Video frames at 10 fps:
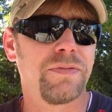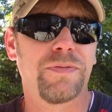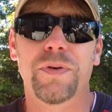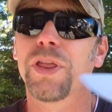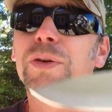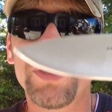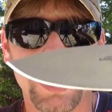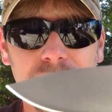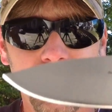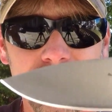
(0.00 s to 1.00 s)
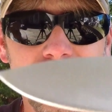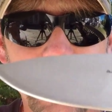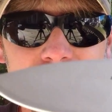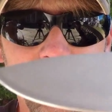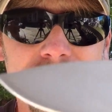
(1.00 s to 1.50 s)
for
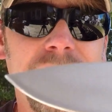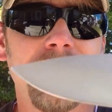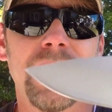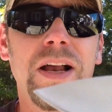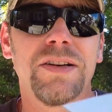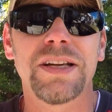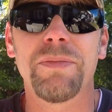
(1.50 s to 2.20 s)
$375,